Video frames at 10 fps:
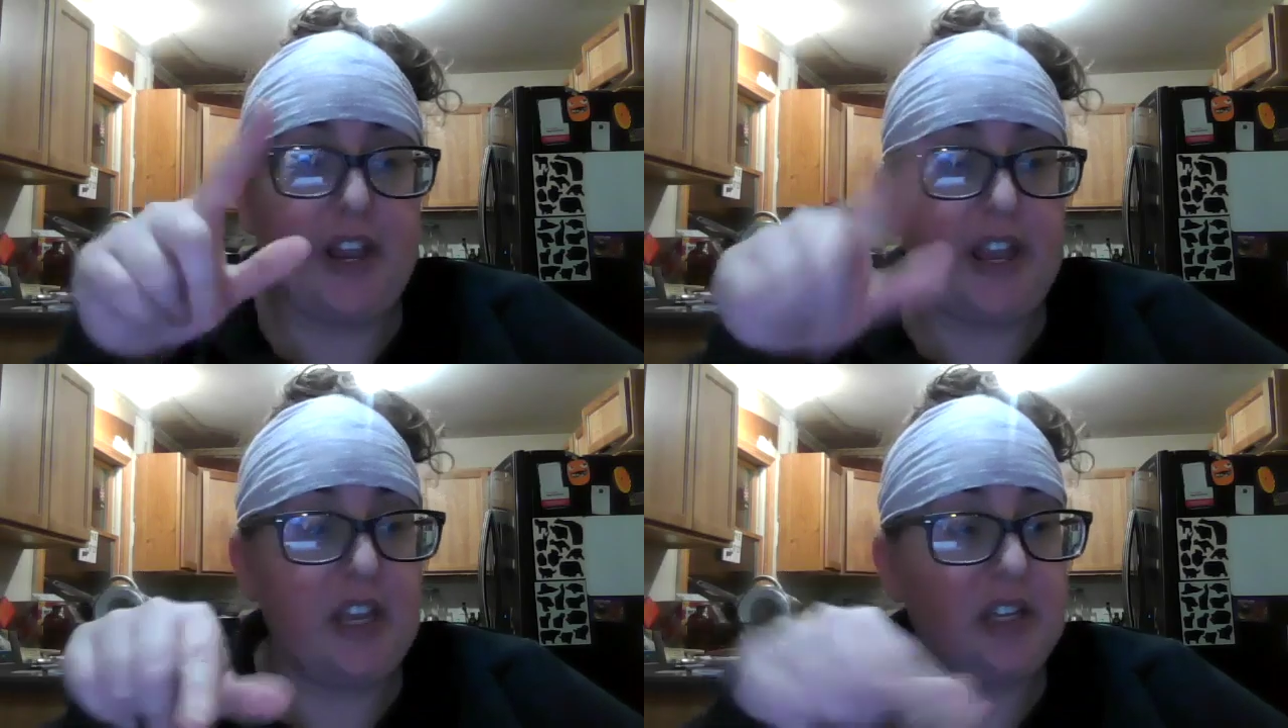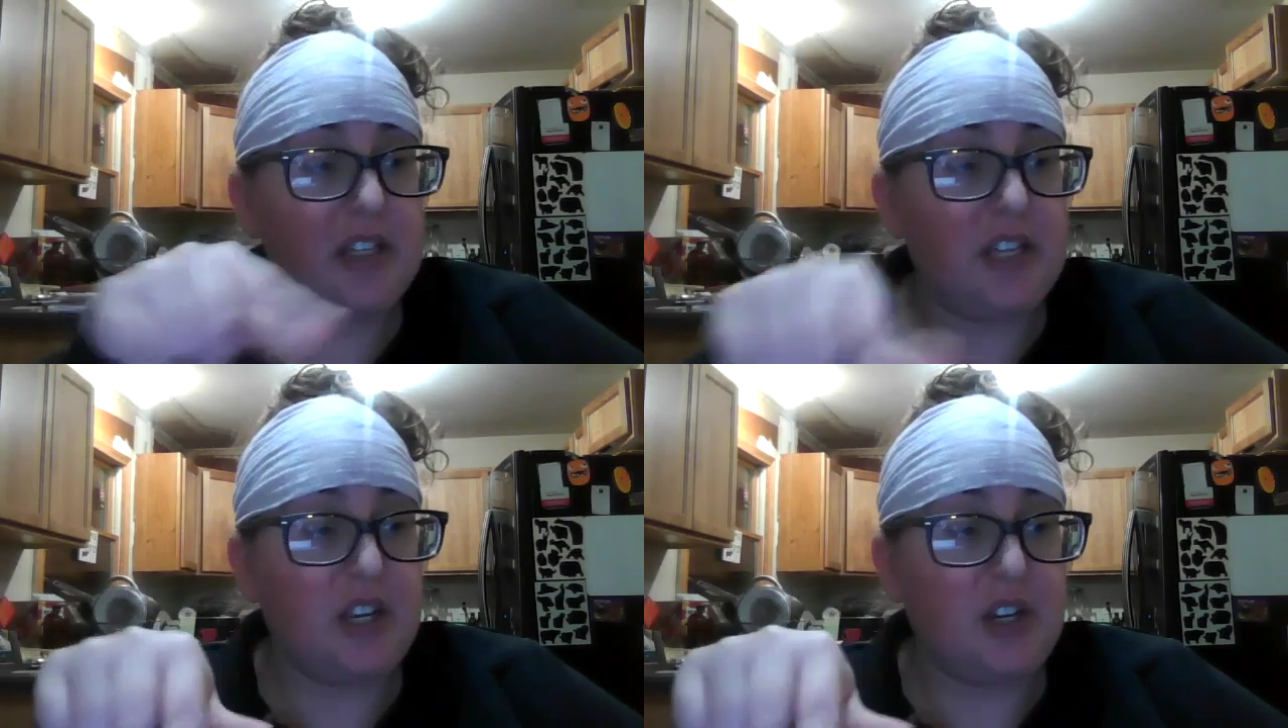It
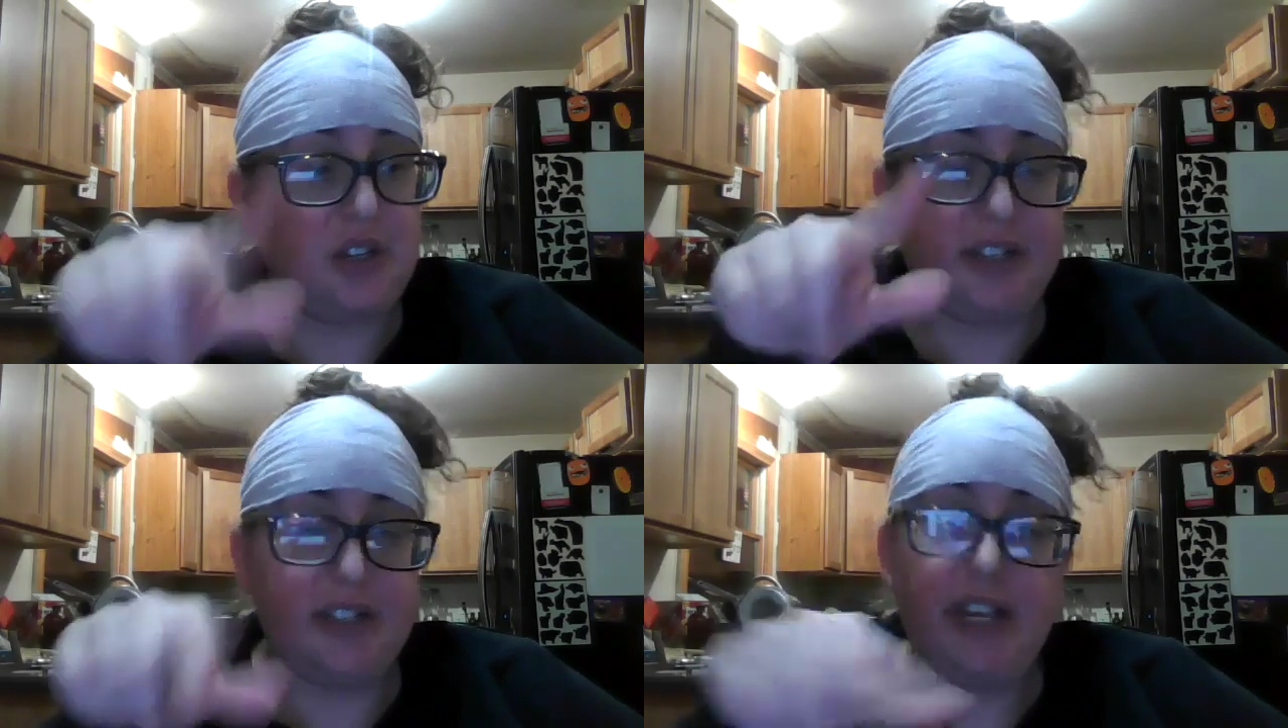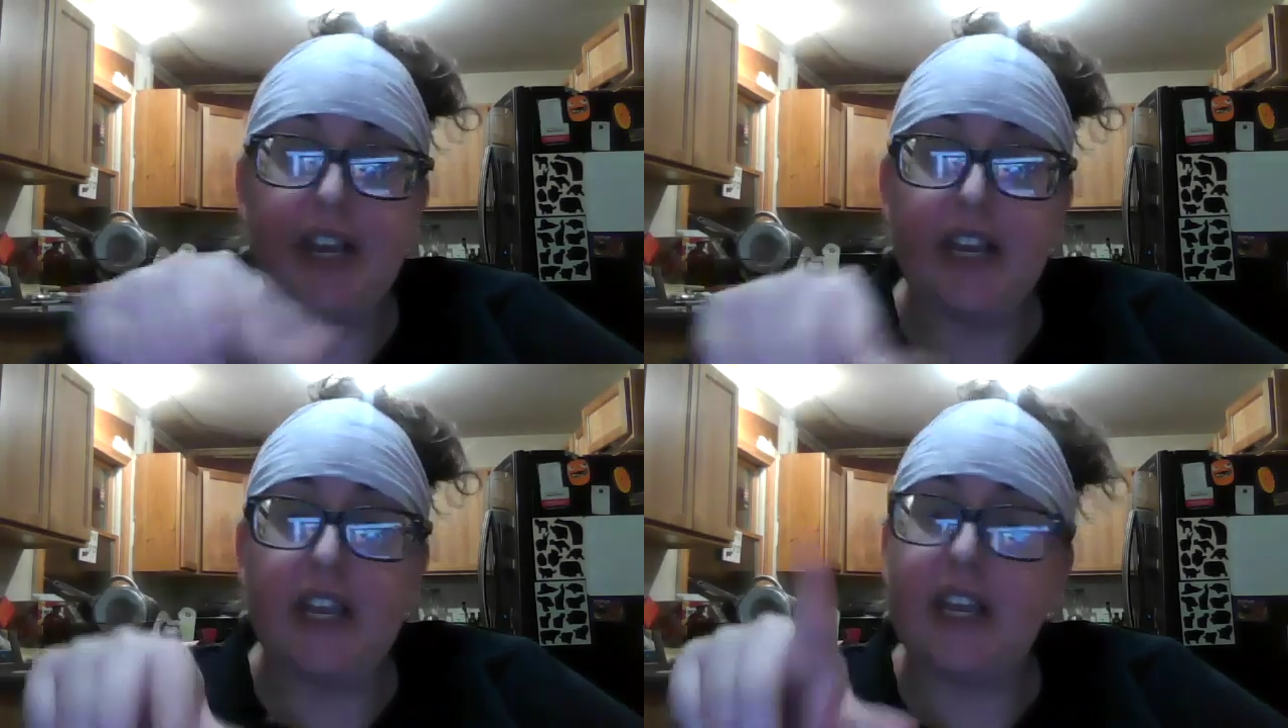is a good
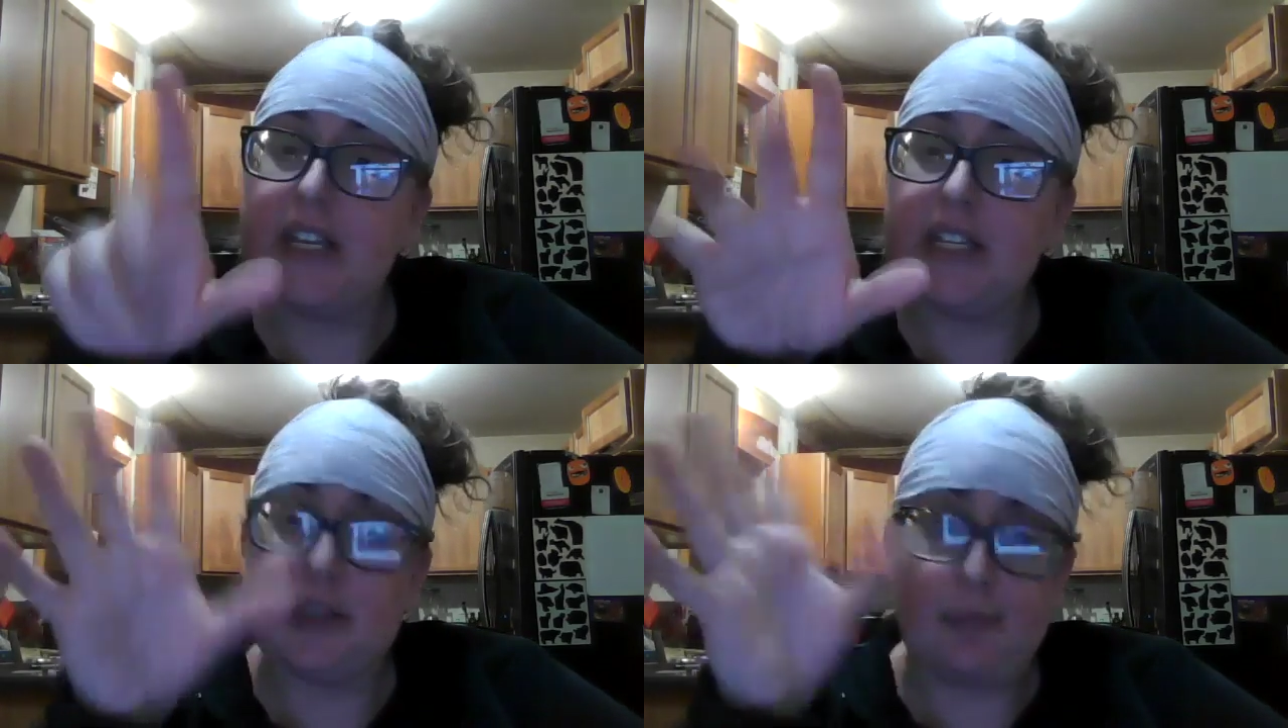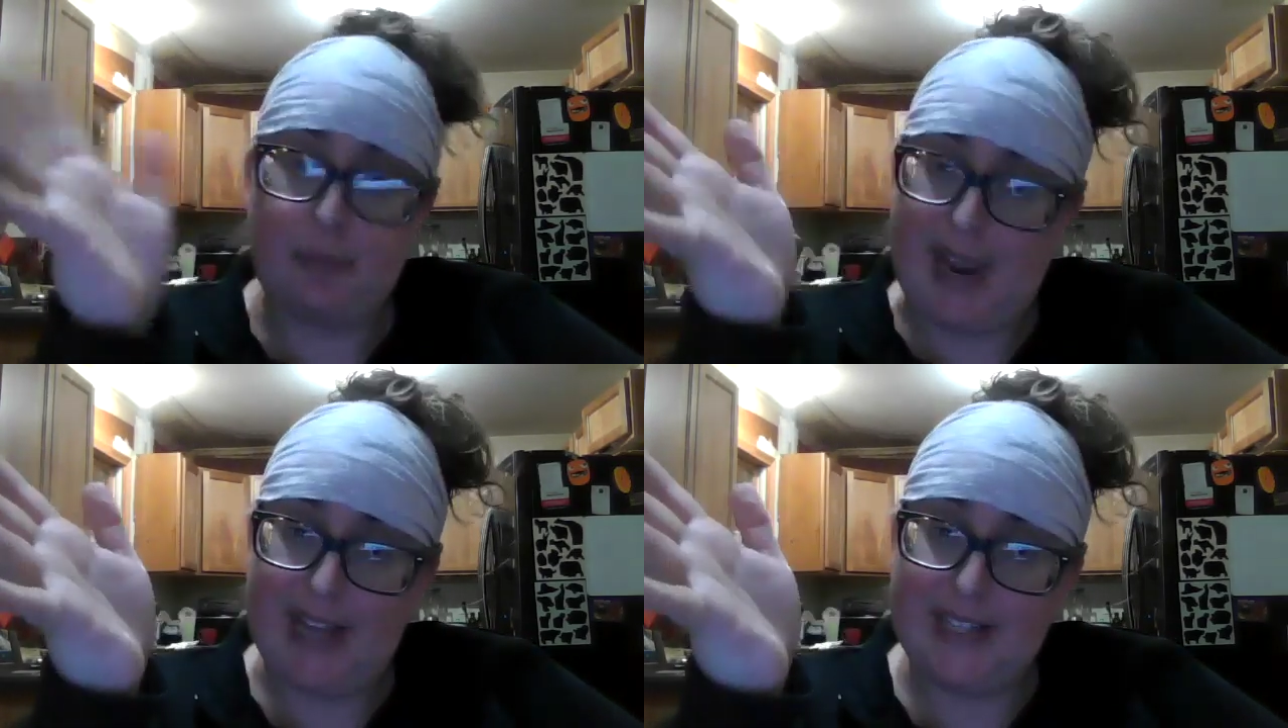thing, it is a
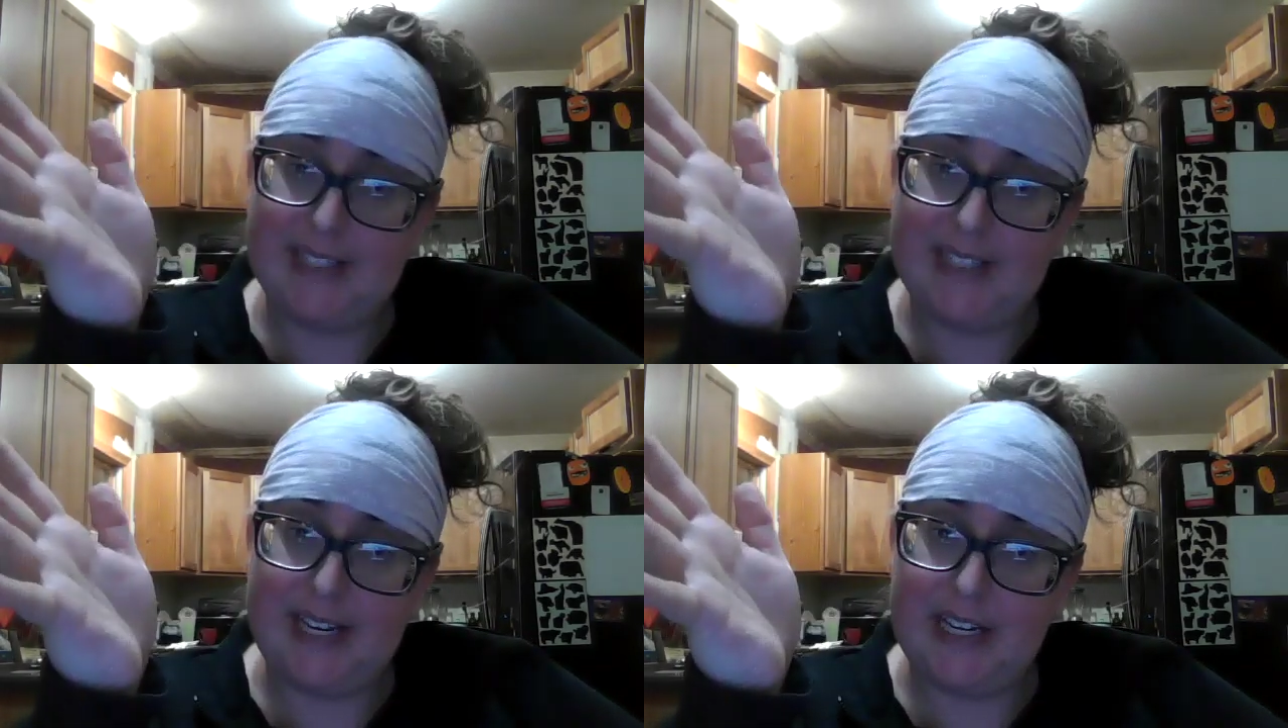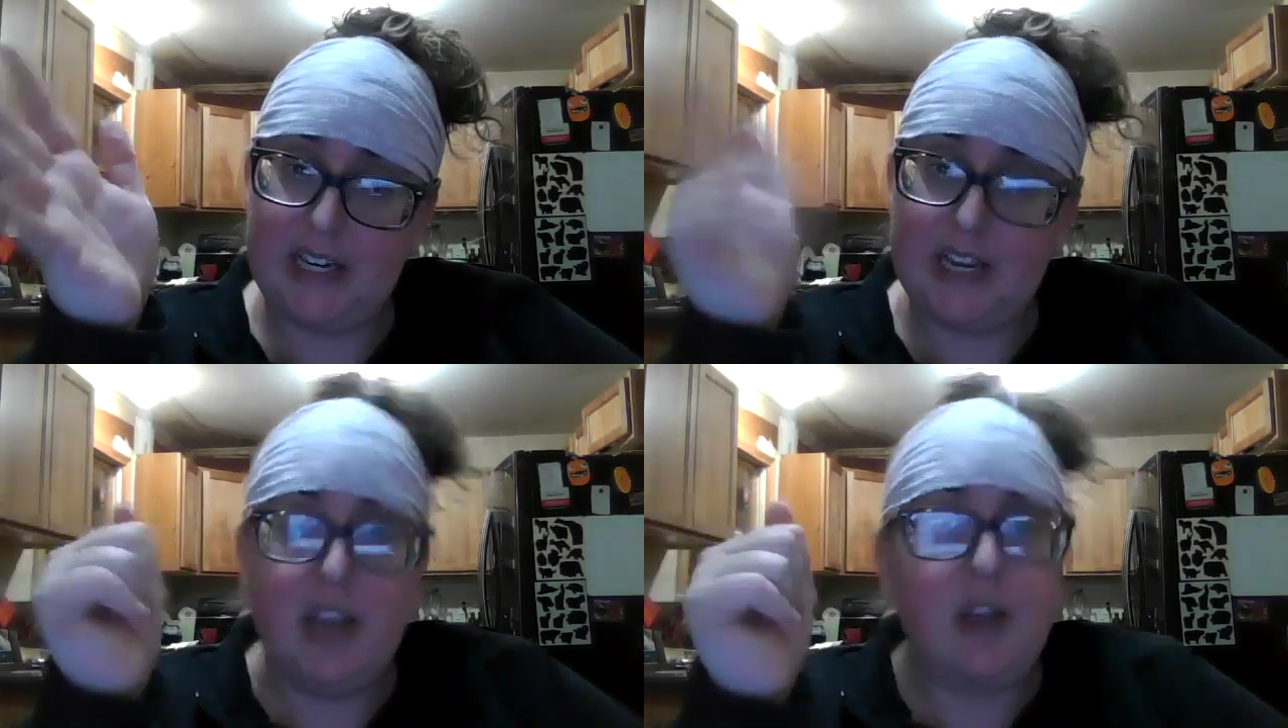bad thing,